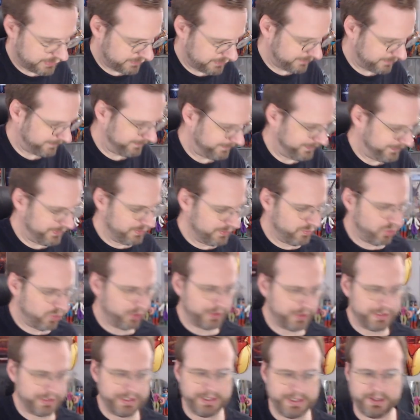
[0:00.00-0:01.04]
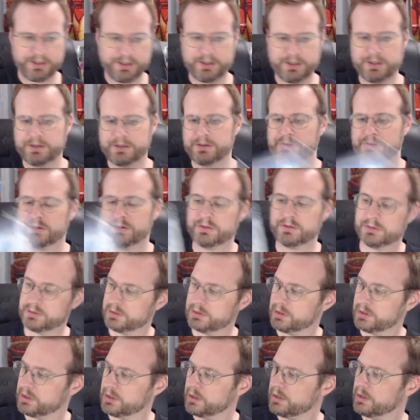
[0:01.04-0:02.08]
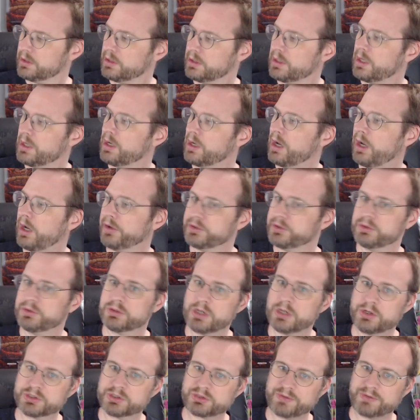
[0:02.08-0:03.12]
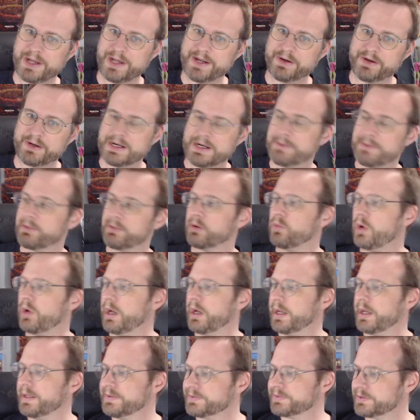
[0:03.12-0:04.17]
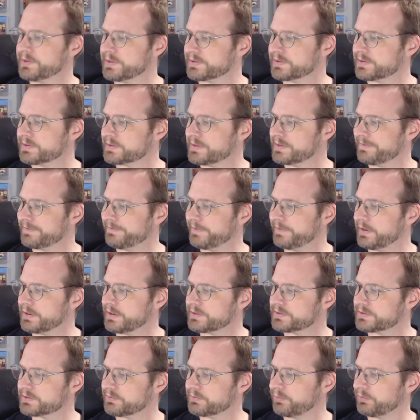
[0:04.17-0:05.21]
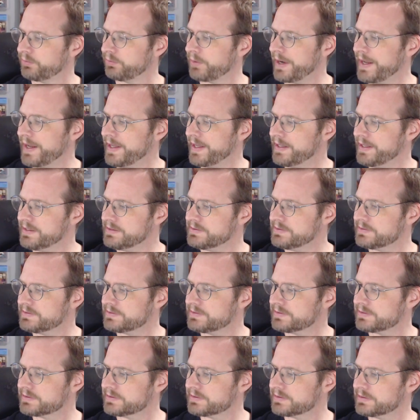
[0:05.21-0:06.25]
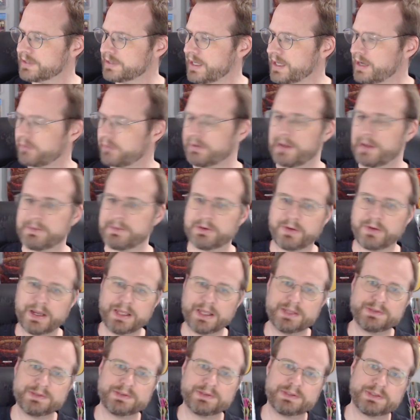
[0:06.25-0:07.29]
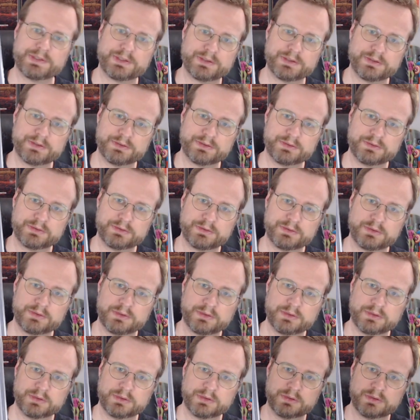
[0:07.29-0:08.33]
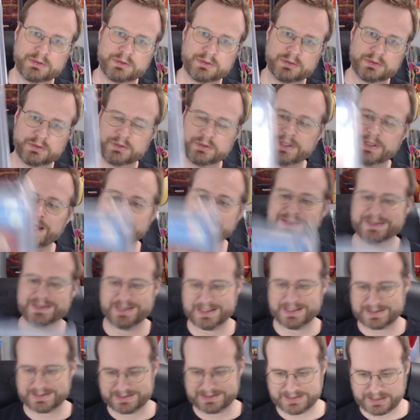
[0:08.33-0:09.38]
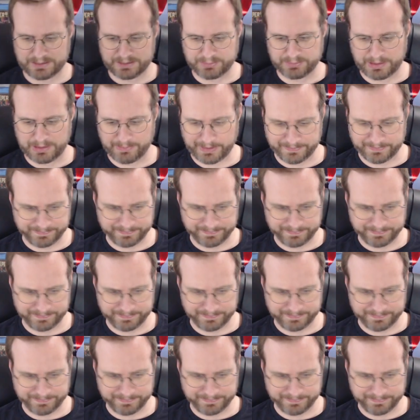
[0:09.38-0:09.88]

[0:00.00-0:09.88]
A few more in here. All new Ghost Rider, number one. So this is the first Reyes. Yeah, Robbie Reyes. 9.6. Ah, bummer.